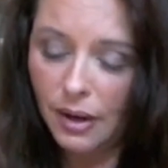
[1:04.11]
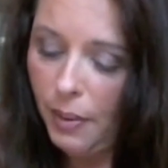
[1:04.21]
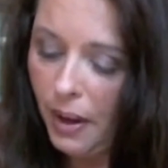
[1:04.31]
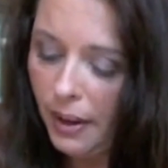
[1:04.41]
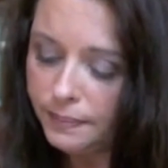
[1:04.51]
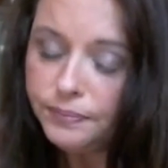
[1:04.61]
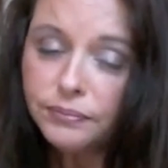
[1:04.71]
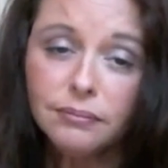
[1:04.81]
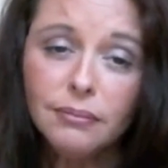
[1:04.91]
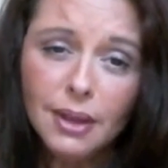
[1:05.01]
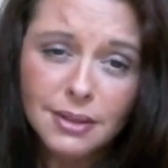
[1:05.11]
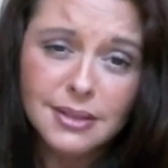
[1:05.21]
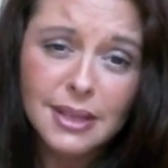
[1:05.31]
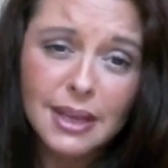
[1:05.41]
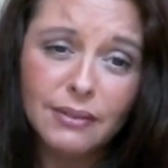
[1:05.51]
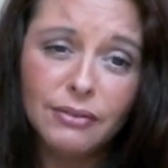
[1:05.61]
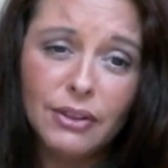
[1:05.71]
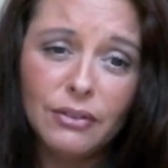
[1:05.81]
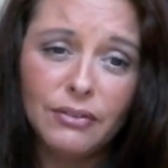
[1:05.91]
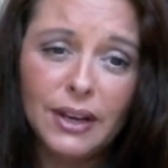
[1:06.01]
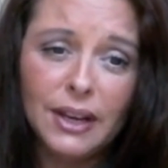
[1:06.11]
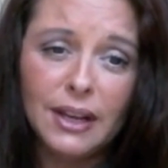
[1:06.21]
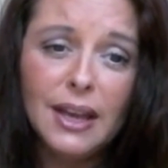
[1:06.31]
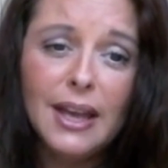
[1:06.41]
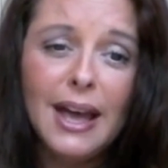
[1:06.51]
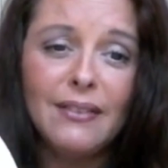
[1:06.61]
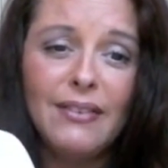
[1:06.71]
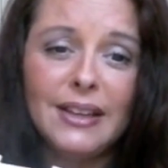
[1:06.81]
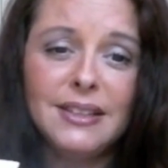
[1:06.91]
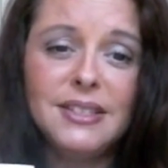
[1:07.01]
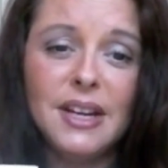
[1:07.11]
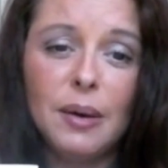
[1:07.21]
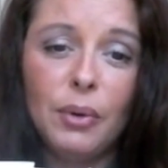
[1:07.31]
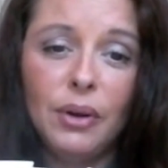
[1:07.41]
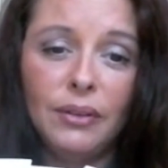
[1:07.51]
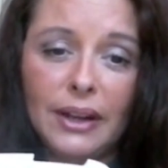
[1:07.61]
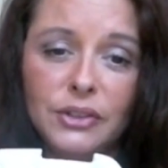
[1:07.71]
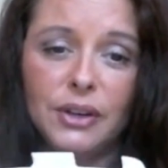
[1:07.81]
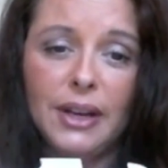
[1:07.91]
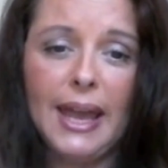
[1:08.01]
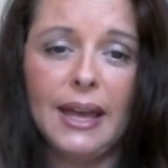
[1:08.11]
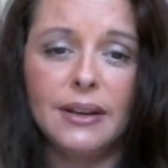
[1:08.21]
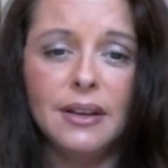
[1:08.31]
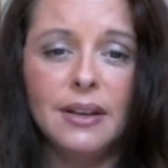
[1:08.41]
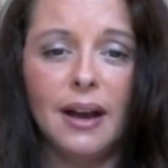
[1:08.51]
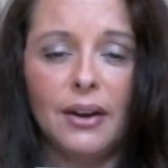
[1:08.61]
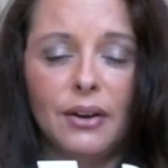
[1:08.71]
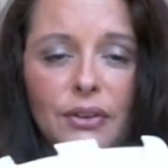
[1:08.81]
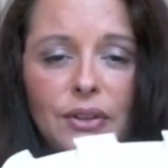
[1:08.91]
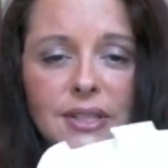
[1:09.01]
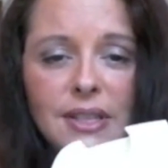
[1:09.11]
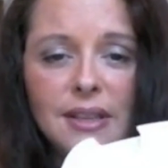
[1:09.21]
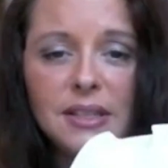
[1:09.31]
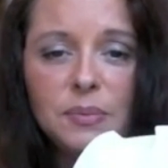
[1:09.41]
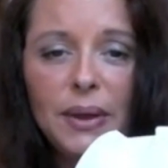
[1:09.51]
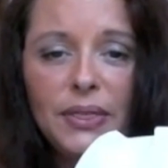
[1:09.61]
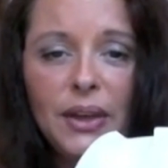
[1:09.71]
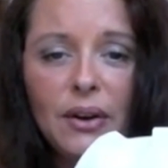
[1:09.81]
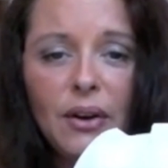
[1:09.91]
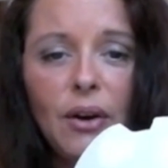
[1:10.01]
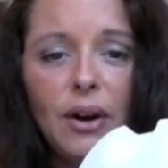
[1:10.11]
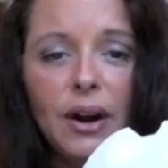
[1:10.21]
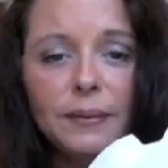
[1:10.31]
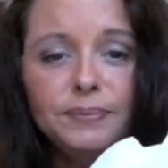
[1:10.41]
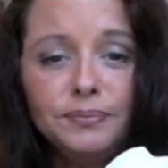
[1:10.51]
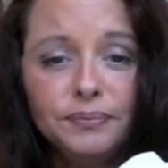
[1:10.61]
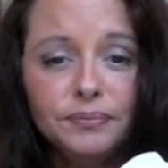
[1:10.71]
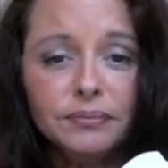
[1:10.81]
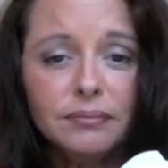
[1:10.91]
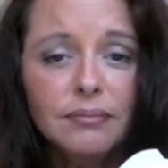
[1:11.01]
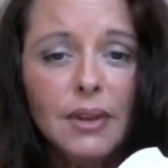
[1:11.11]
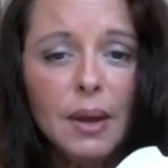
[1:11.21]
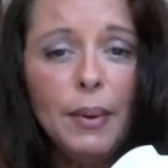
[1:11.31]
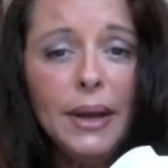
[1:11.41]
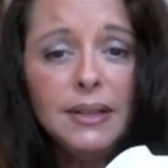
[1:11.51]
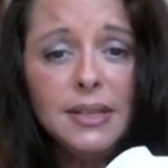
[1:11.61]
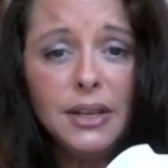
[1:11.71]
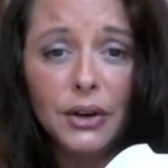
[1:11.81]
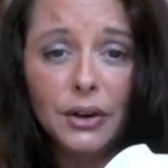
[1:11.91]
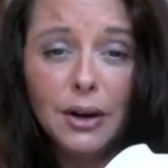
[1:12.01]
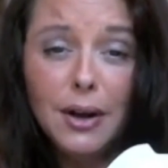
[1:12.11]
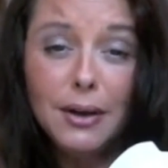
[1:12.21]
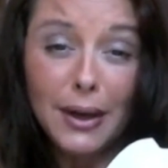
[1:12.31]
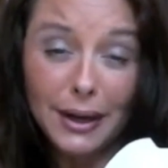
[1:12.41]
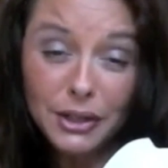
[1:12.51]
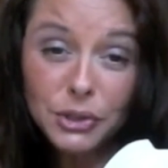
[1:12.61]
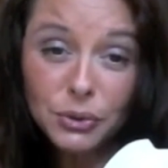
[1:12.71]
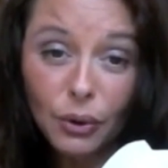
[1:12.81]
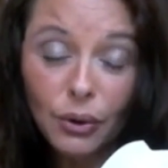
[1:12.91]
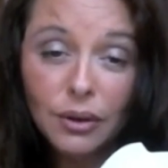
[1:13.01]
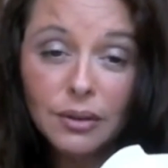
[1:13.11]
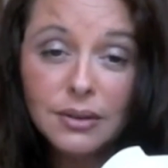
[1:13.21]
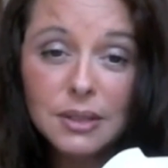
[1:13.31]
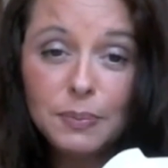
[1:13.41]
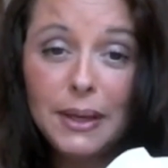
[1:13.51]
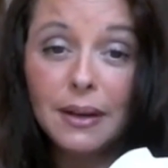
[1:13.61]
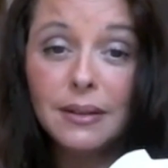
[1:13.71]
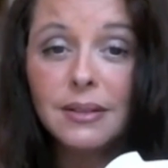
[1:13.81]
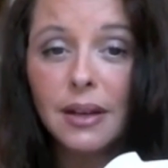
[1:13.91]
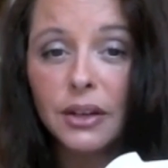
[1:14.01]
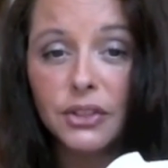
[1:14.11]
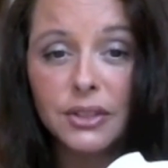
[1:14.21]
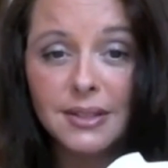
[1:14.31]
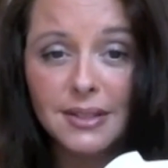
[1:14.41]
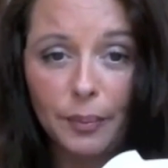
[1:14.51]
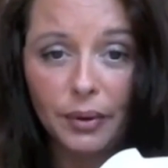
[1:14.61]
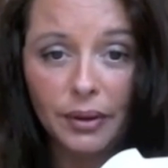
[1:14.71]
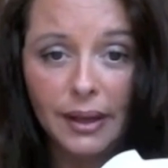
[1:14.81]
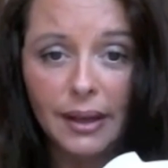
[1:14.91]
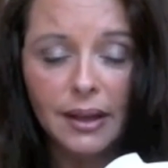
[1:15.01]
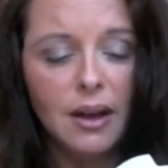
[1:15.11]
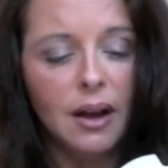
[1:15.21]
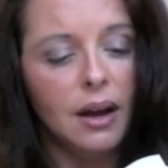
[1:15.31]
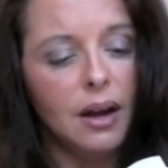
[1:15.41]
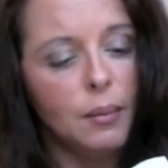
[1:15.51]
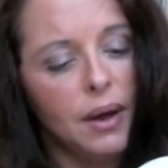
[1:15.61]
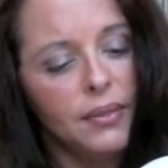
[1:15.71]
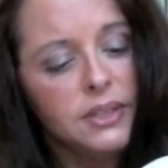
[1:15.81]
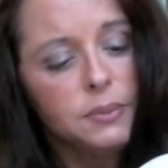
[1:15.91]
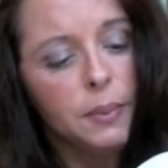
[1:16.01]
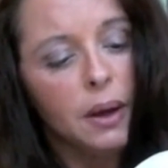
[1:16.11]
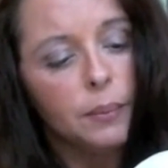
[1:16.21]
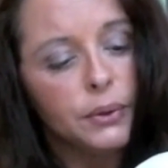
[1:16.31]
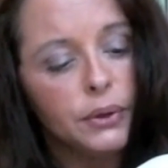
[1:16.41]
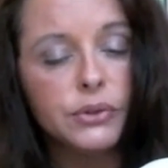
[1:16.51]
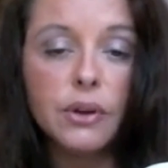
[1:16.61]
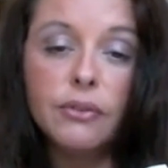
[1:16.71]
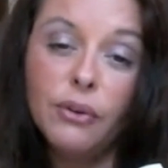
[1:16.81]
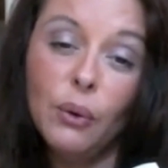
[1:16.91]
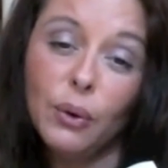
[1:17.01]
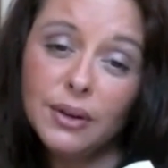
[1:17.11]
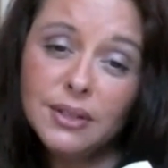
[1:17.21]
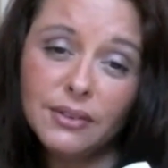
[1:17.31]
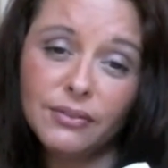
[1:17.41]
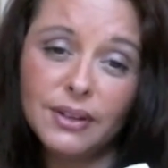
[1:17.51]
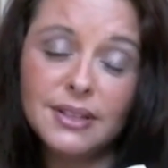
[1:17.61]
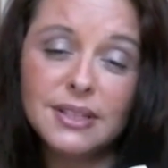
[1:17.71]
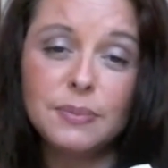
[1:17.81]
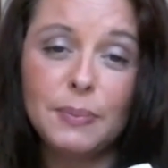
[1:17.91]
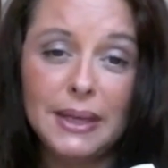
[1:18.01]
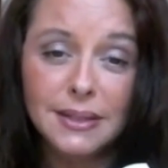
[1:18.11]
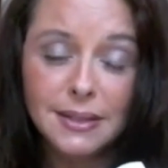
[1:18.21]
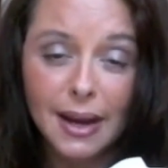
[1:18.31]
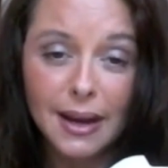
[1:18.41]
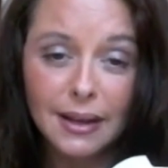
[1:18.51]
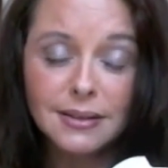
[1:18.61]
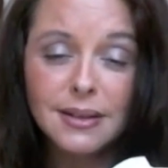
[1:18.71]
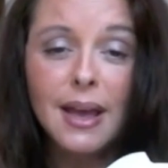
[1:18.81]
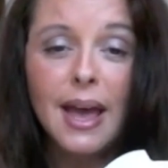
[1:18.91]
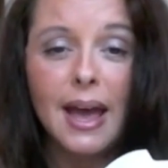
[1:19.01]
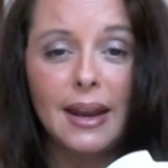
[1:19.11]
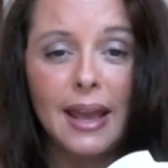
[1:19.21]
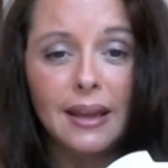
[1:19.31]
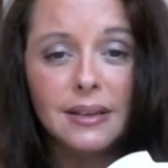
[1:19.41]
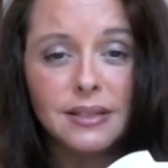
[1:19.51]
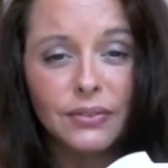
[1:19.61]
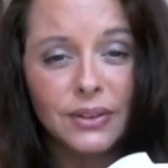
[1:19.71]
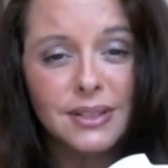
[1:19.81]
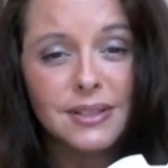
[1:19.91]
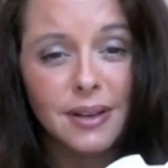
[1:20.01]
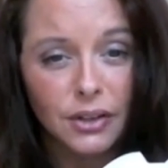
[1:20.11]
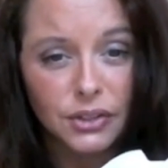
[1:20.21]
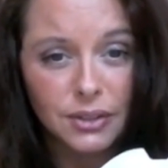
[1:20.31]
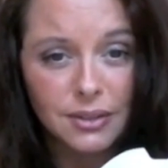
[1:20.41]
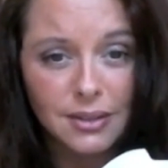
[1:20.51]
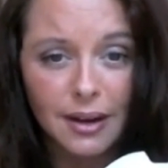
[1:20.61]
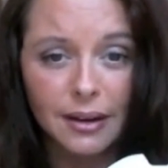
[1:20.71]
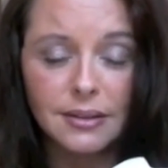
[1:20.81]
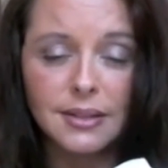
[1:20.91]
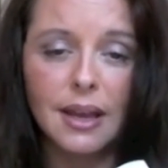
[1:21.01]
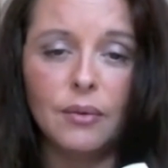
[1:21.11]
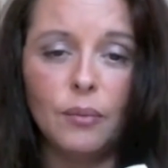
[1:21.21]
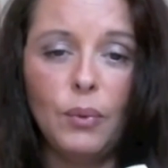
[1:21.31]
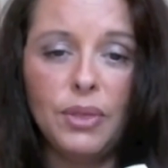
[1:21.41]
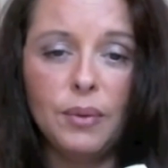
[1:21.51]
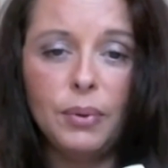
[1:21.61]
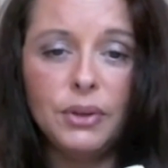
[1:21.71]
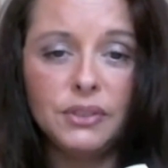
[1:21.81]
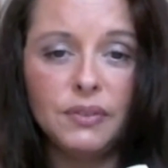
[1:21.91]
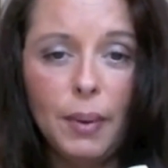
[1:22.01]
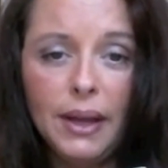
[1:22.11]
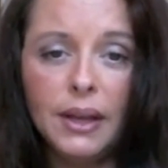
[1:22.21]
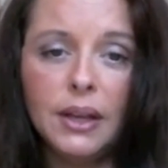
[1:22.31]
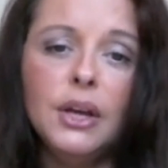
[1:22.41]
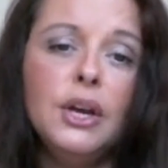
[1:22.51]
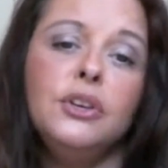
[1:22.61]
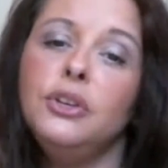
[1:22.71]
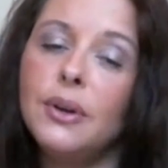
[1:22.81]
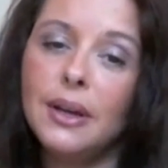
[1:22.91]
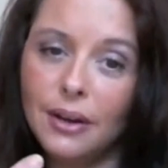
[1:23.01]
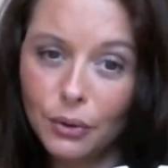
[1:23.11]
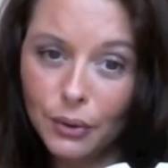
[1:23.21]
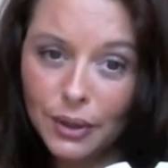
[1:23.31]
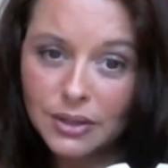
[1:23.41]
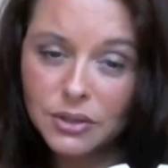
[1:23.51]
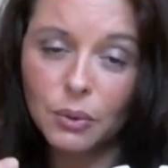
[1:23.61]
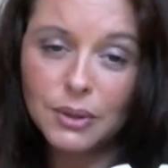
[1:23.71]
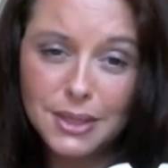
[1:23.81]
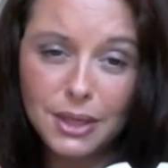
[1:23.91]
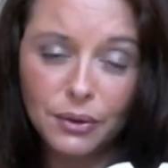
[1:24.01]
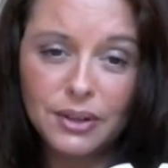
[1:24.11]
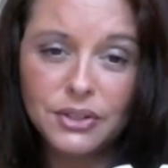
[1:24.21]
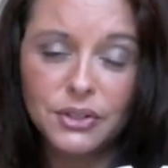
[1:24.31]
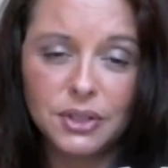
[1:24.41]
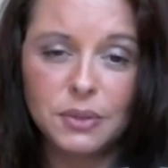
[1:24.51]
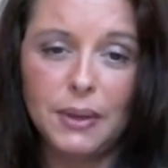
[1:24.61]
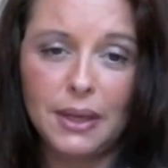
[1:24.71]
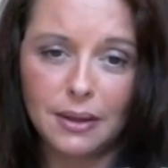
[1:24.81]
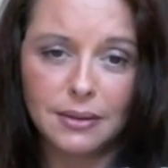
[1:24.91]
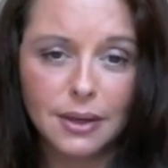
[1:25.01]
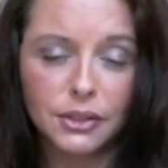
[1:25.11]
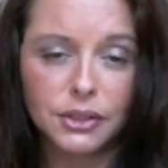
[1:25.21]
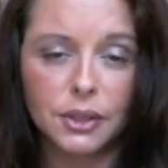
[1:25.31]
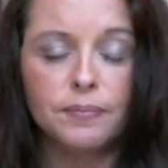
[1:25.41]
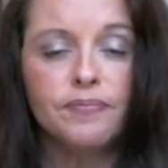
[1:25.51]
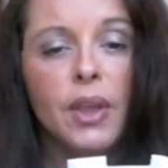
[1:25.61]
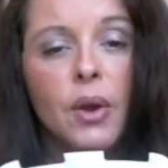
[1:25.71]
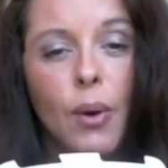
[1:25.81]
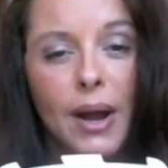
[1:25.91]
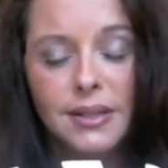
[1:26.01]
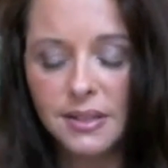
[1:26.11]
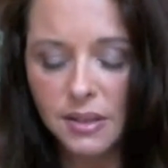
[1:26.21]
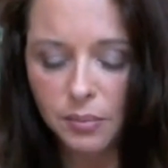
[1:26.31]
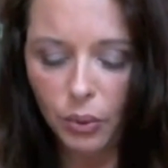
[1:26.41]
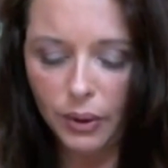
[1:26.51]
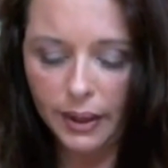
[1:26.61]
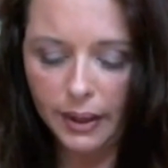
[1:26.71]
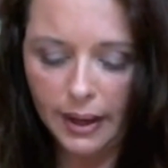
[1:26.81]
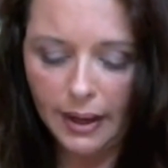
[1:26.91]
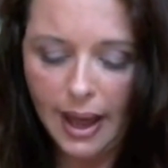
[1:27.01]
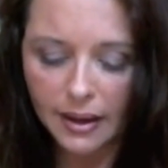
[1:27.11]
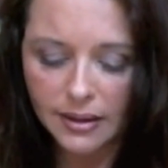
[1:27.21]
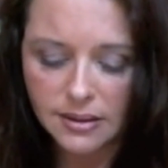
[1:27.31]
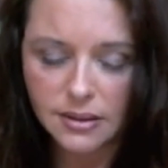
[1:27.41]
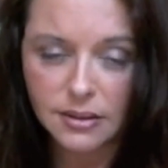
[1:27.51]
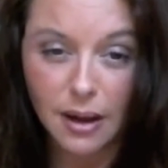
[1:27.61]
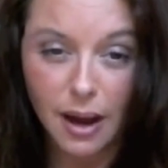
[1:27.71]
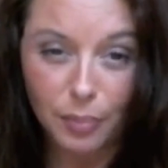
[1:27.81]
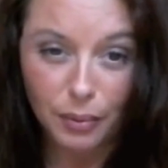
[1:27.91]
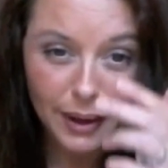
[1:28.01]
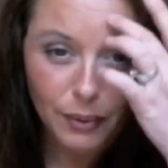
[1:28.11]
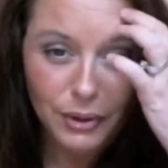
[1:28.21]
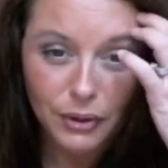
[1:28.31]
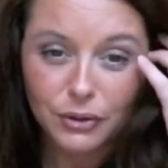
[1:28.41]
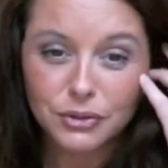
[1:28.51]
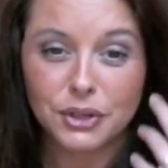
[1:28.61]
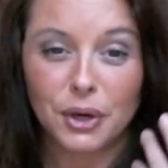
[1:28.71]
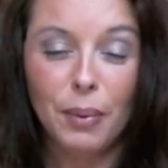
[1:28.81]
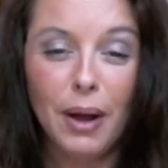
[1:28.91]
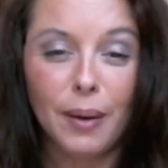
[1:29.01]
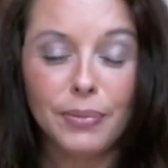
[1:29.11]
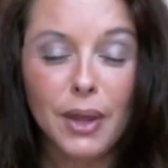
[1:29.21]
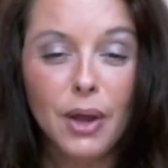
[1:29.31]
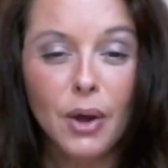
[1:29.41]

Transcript: a pump. This is the Evenflo Feeding Advanced Double Electric, and I don't know if you can see this, but there are buttons here that control speed and suction separately. On this pump, there's 4 different speed settings and 8 different suction settings. And with a push of a button, you can increase or decrease your speed and suction. Why is this important, and how does this operate when you're using your pump?